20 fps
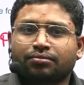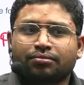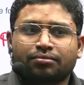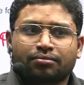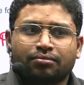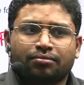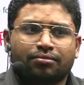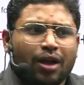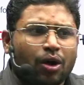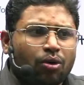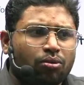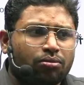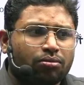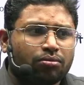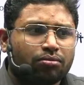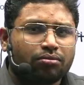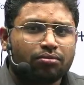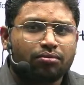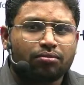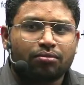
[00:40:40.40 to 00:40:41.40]
now,
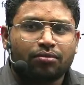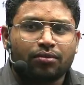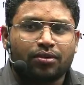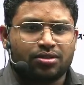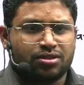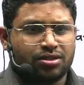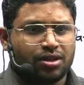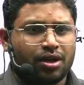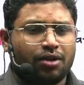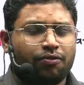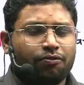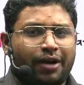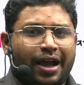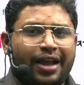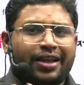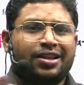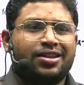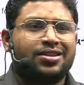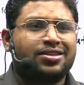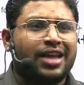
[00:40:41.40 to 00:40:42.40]
sir,
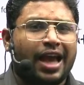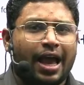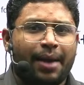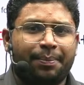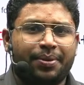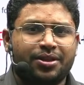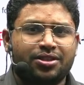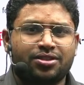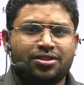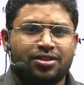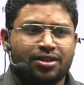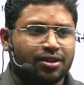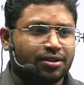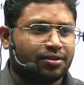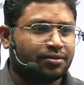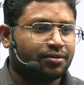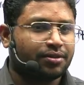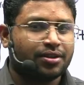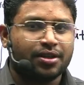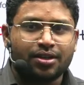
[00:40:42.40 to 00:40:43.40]
violence happens, sir.
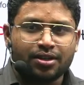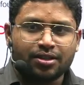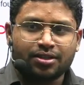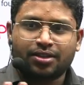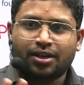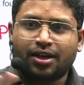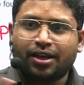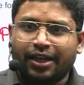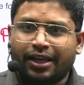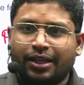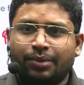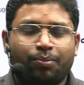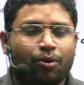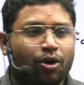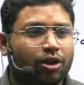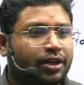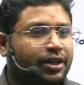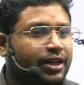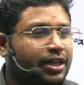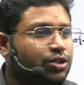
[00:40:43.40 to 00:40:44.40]
Sir, in
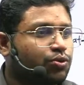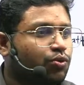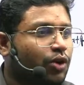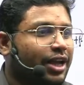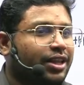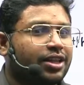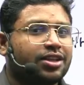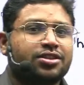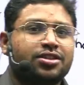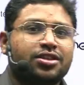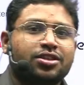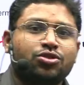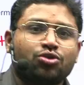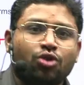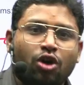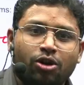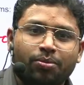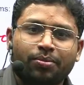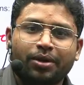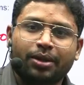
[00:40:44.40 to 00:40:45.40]
politics, violence is
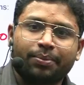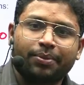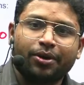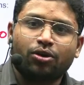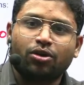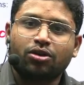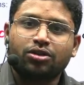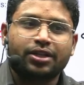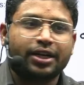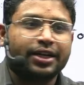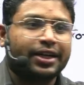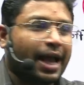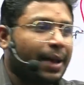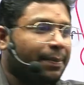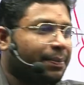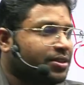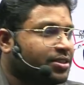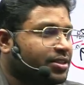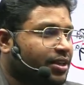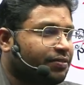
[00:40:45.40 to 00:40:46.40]
normal because it
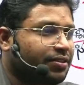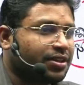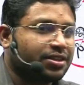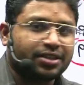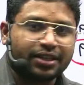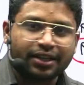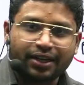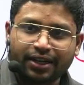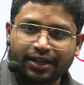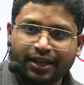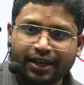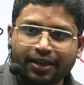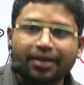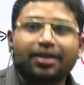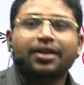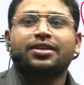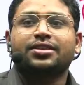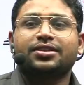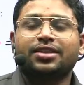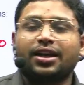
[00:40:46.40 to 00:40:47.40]
happens every single day. Sir,